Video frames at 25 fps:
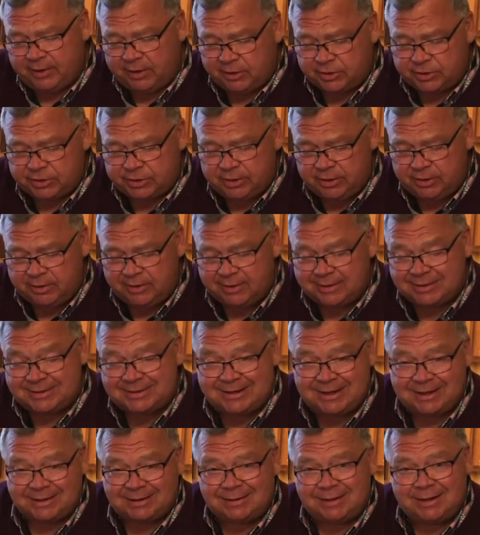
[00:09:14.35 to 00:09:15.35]
I'll show you the
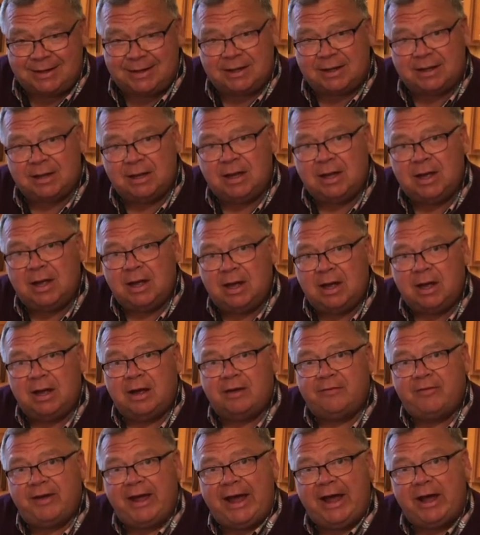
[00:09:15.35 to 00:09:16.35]
technique
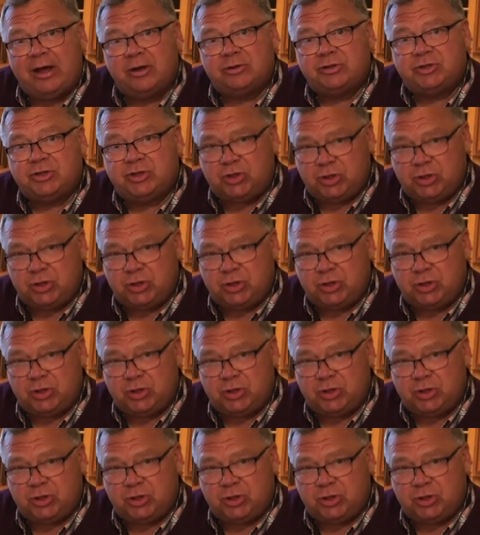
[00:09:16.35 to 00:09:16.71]
of how